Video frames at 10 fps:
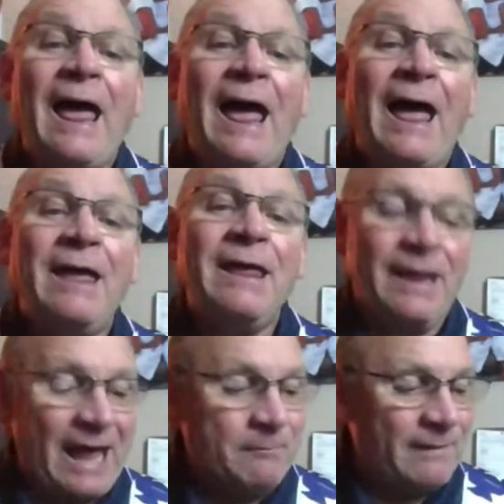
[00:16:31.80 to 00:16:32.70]
I
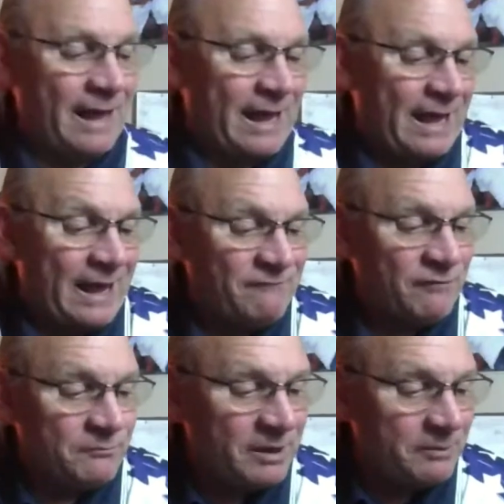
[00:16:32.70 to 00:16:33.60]

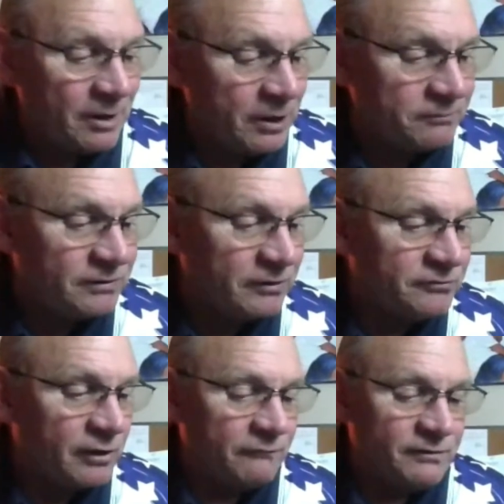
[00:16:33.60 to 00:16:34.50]
haven't been in my
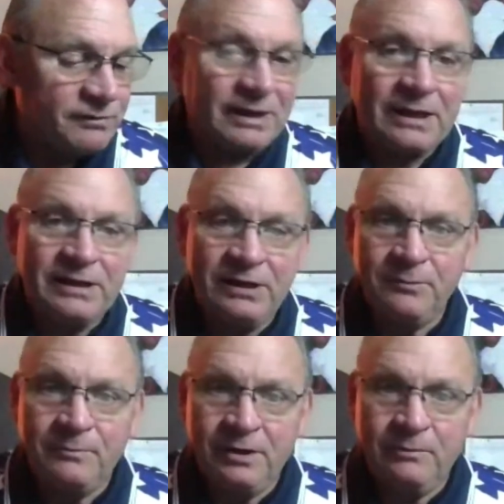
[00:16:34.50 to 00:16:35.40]
upstairs office like I need
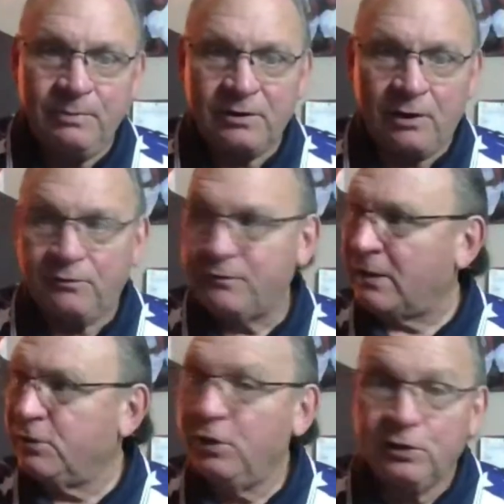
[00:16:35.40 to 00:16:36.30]
to be, because
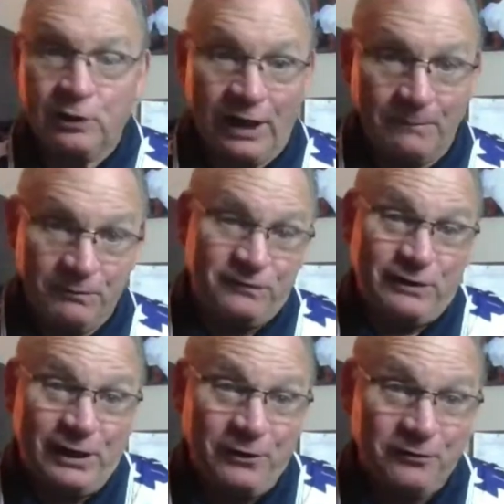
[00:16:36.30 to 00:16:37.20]
I couldn't climb the
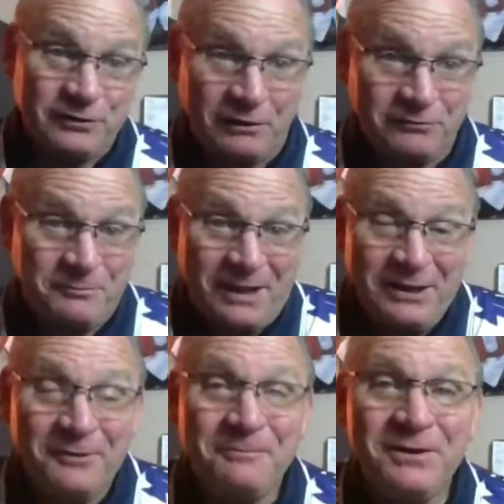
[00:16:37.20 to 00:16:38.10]
stairs because of my
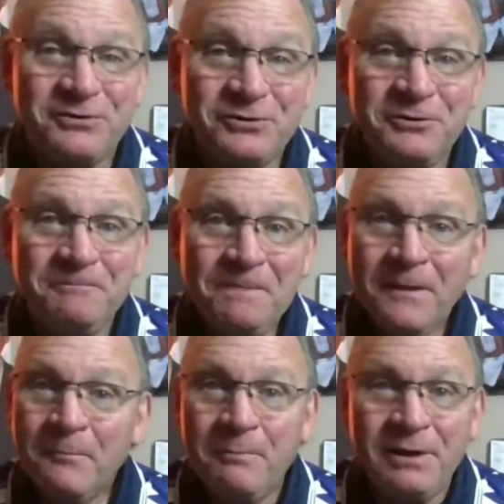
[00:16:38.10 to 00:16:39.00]
hip issue.
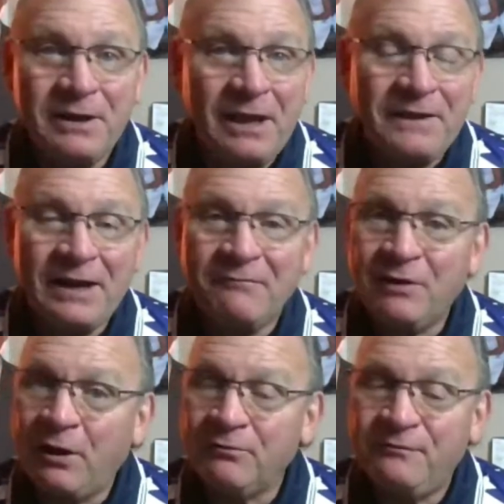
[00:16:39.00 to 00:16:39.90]
But now that I've
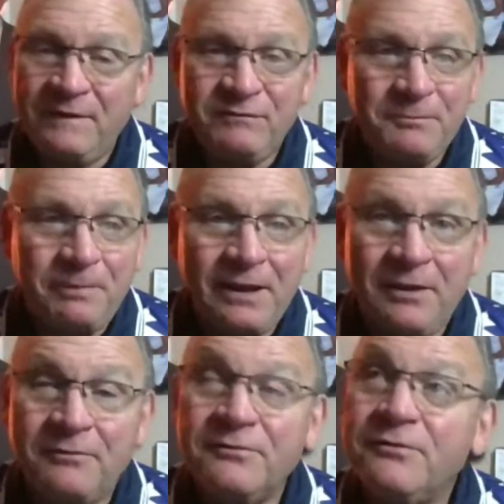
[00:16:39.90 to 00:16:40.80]
lost 50
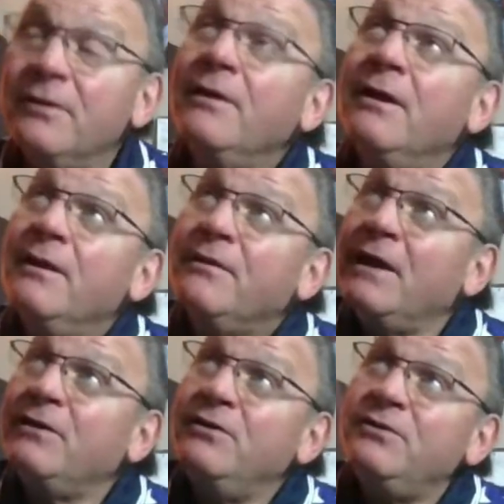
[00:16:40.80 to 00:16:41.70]
pounds,
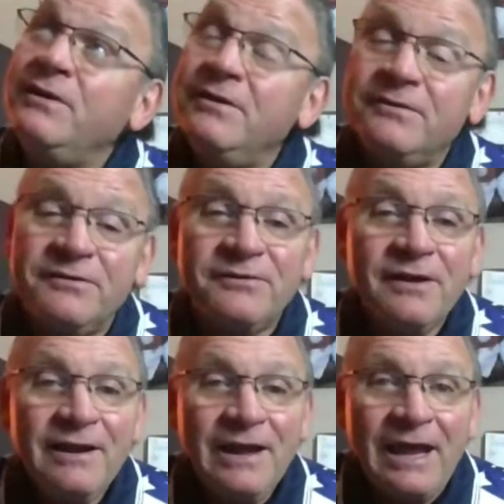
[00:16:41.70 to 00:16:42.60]
thank you, Jesus,
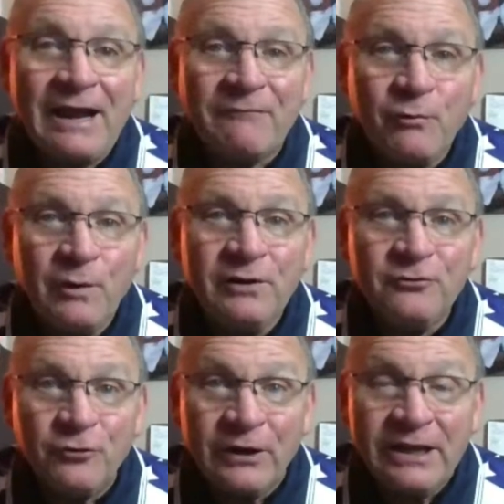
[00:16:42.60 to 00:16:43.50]
and I've quit
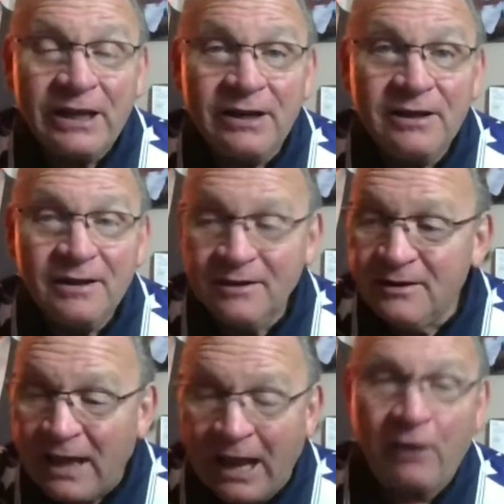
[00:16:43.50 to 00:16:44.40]
drinking
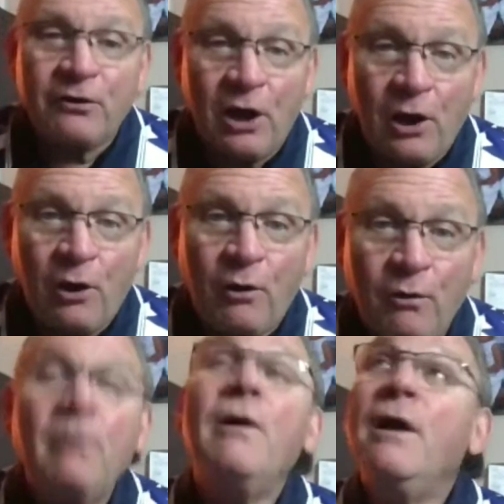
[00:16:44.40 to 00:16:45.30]

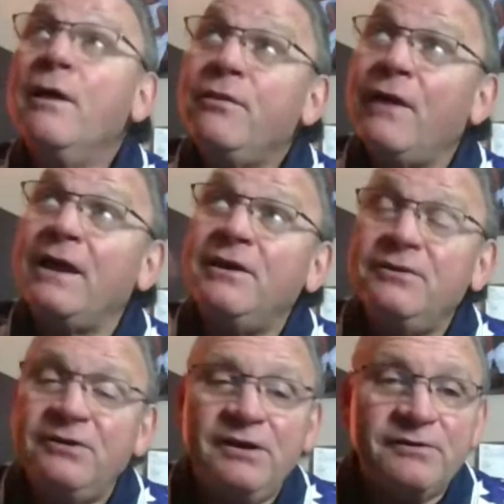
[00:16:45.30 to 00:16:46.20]
alcohol, thank
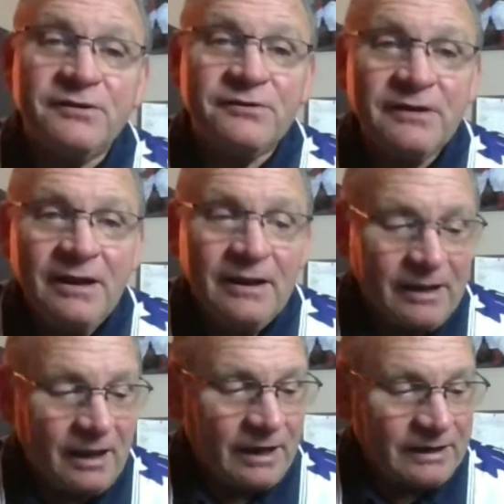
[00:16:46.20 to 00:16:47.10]
you, Jesus,
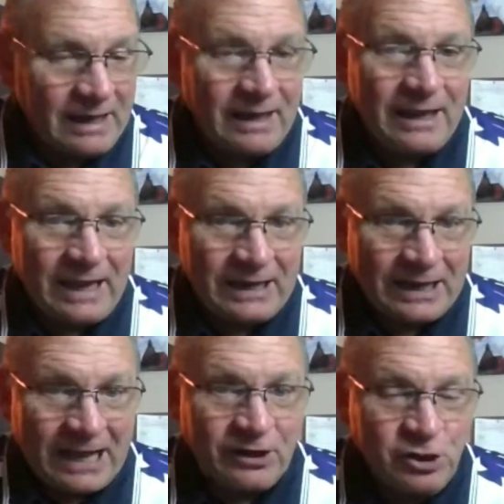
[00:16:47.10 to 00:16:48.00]
and I
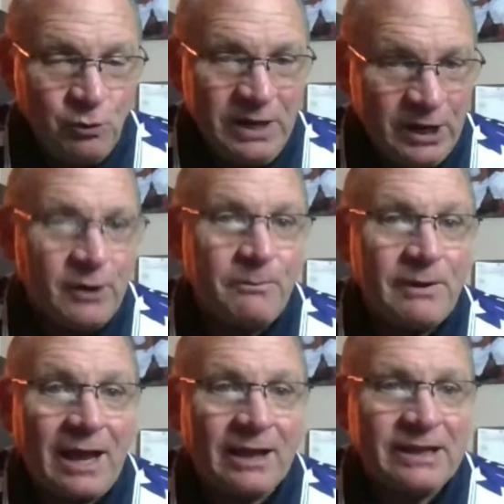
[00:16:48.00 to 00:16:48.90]
got a new hip,
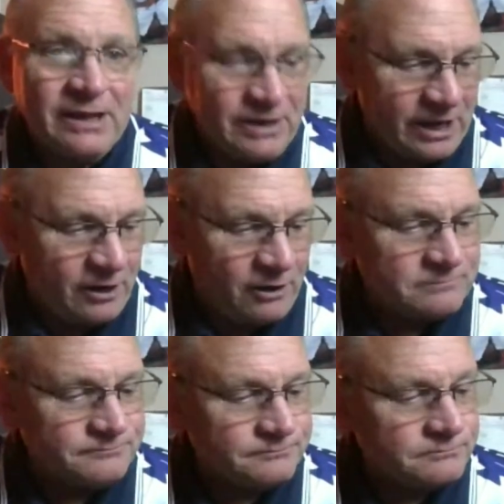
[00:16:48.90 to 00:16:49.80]
I can
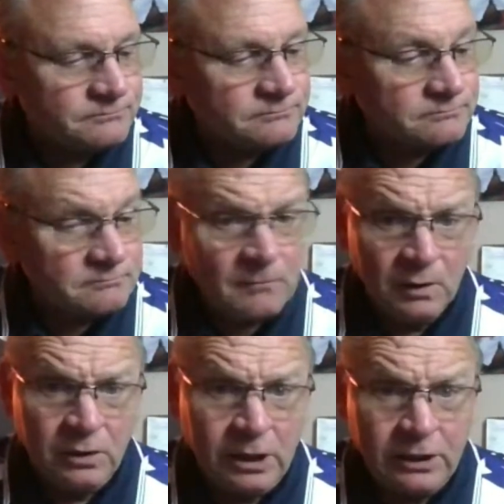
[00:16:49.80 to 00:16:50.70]
now
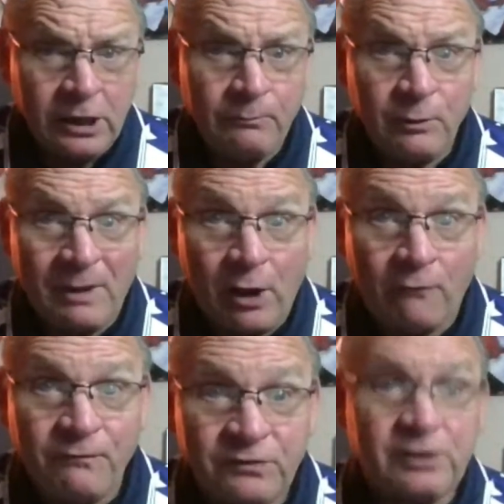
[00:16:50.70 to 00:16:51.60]
come to my
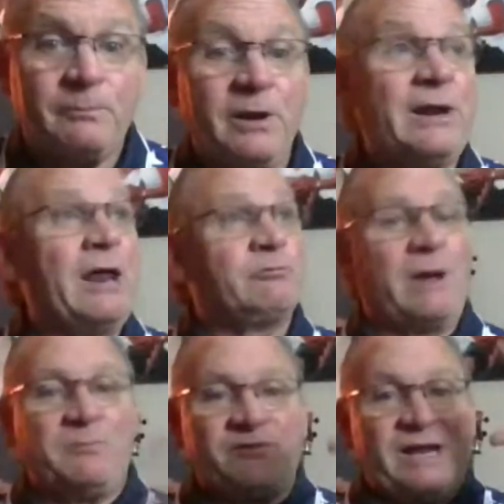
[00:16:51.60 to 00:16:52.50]
office up here, and that's
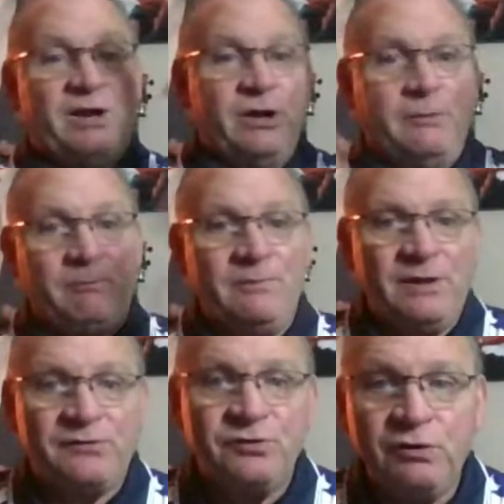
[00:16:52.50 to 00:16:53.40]
why I'm setting up
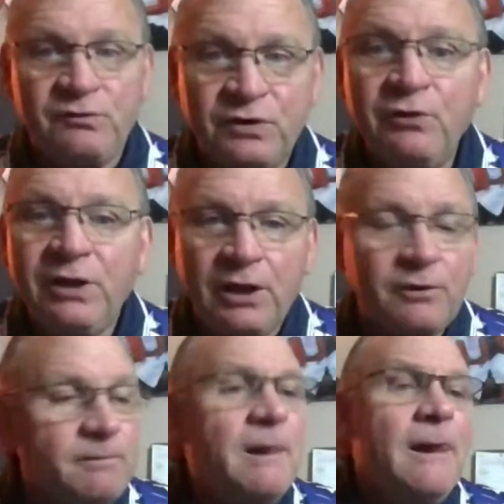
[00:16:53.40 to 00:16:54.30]
this new studio.